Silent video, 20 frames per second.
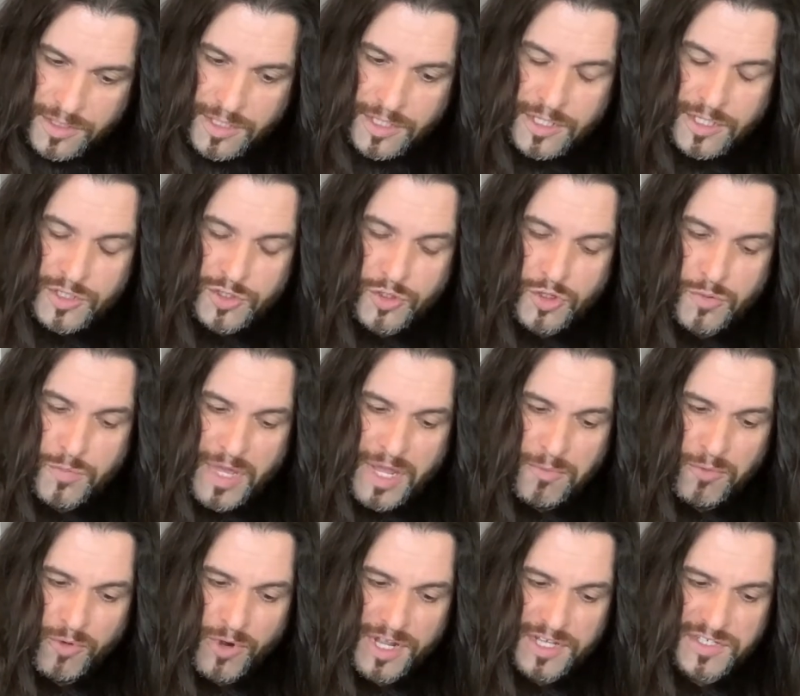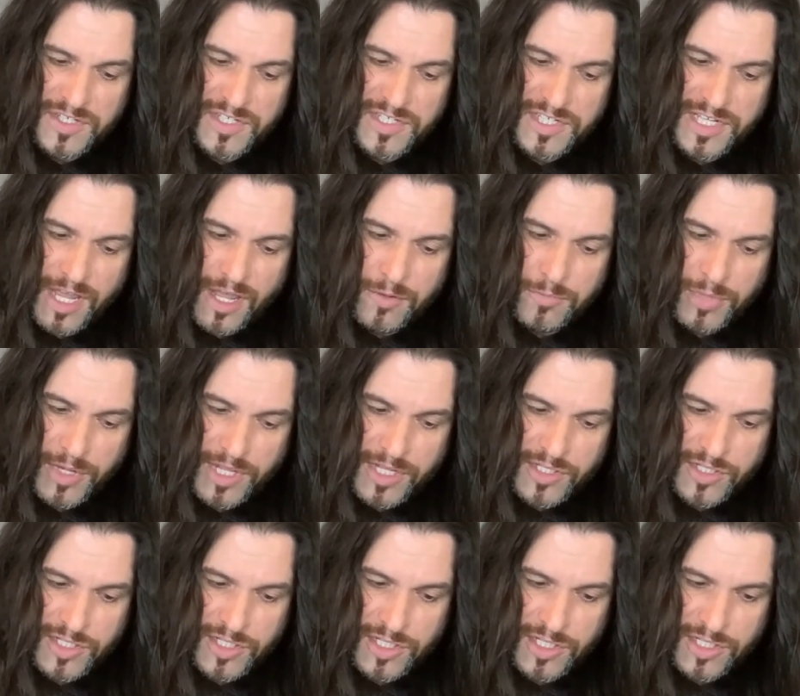So you memorize the sound playing
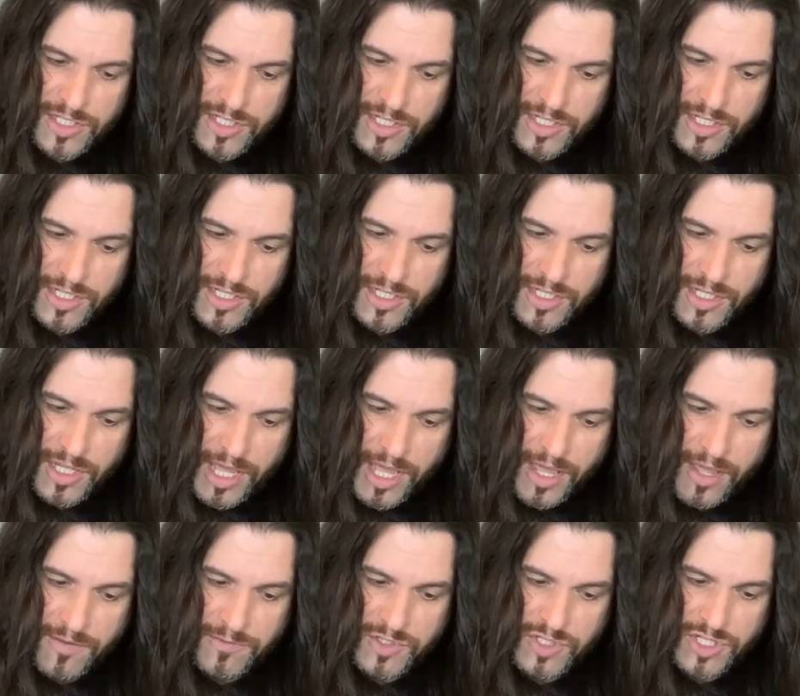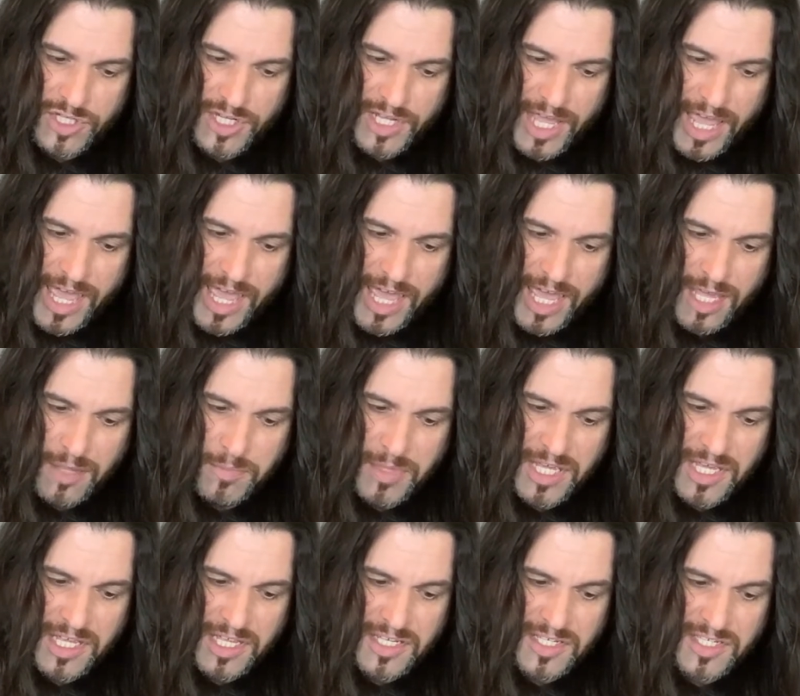C, D, E, F, G, A,
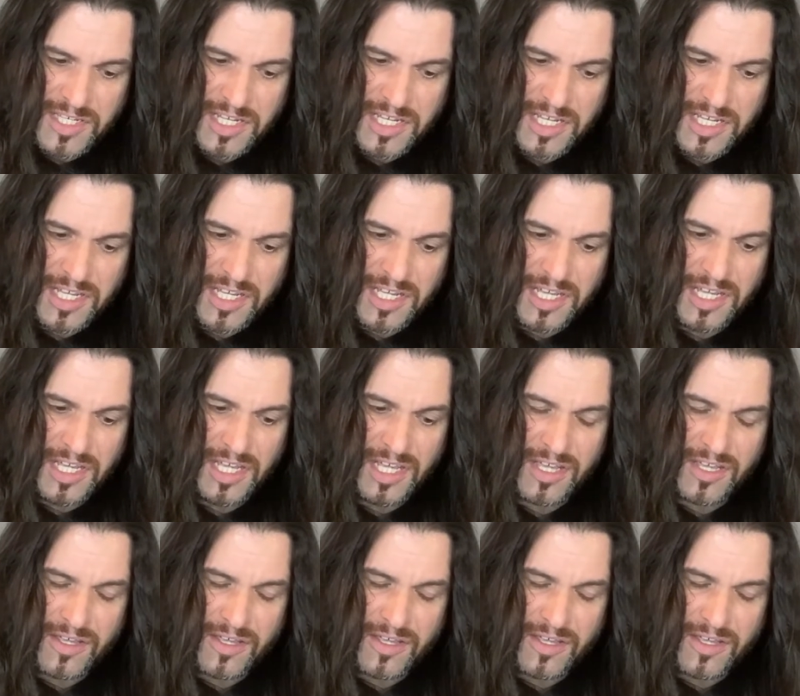B, C.